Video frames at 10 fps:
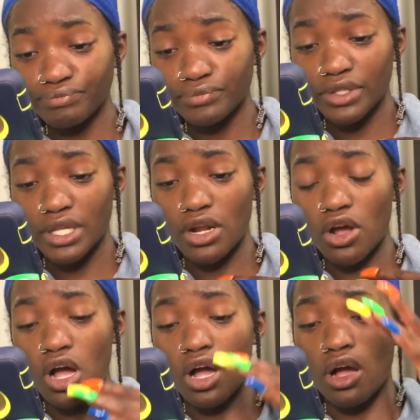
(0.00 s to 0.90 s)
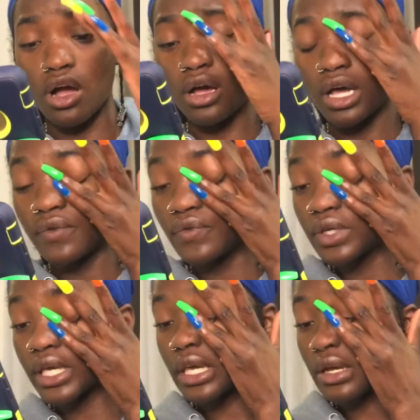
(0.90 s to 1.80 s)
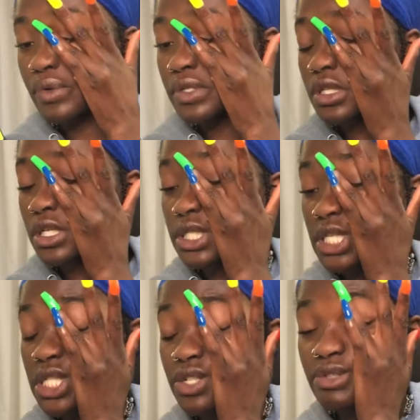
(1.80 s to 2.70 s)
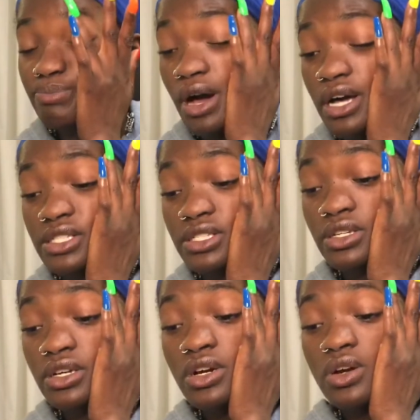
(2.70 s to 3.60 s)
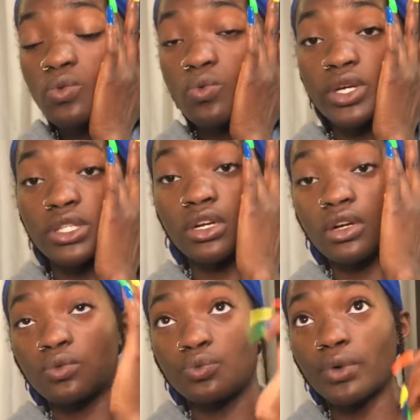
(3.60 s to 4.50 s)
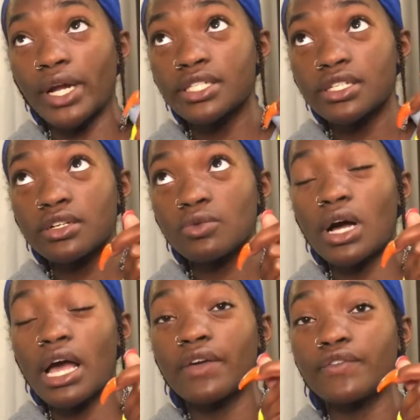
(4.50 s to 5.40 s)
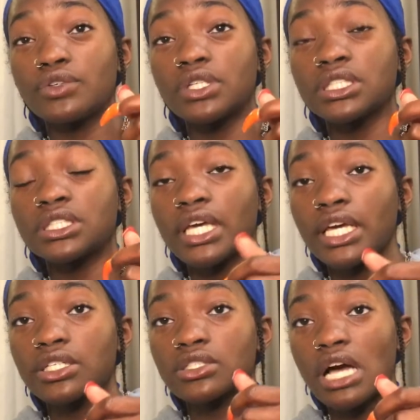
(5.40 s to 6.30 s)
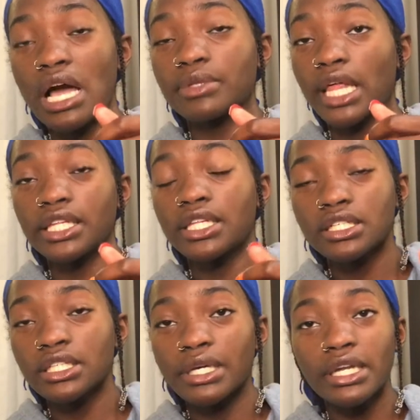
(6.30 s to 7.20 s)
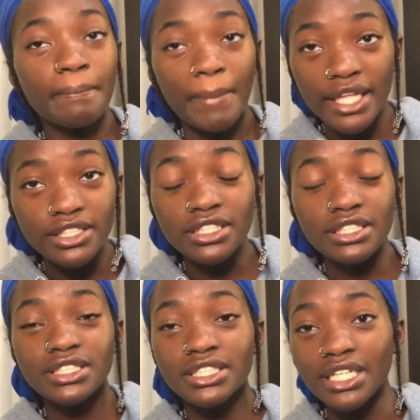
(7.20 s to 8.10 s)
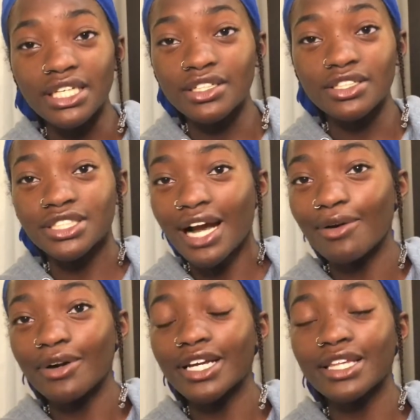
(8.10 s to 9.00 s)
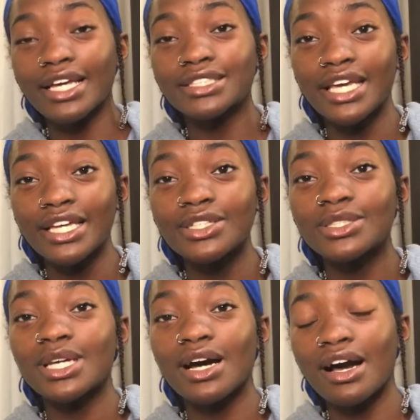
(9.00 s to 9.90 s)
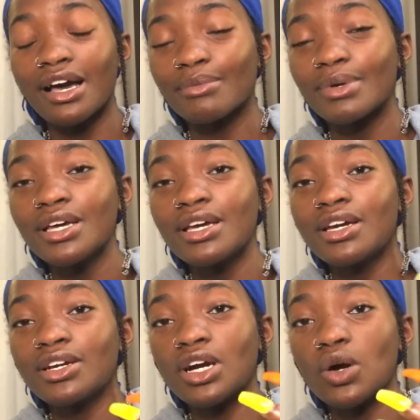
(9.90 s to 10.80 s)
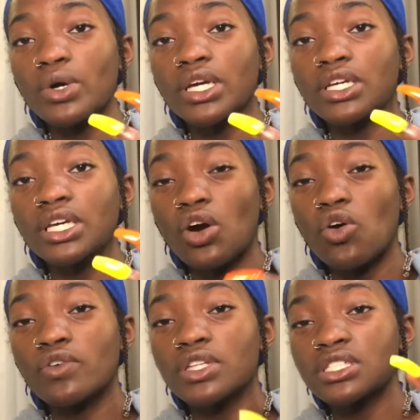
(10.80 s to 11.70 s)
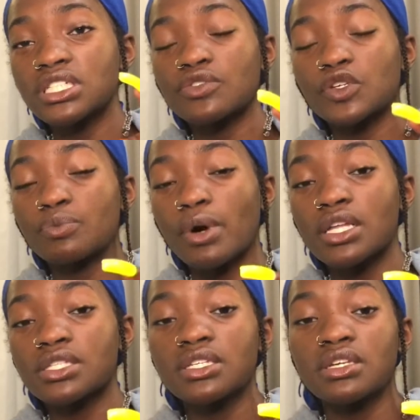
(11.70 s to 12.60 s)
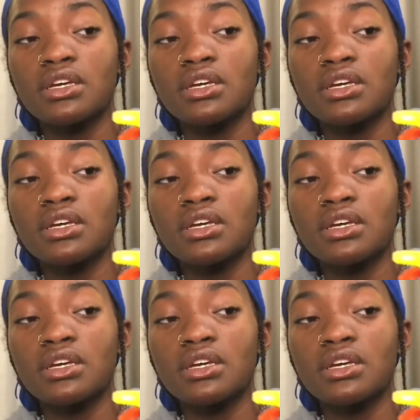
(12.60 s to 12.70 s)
Then if you can't reach the sensitive spots with a razor, if you can just take your time, you like literally get a bench and sit in your shower and like take your time going over the sensitive spots.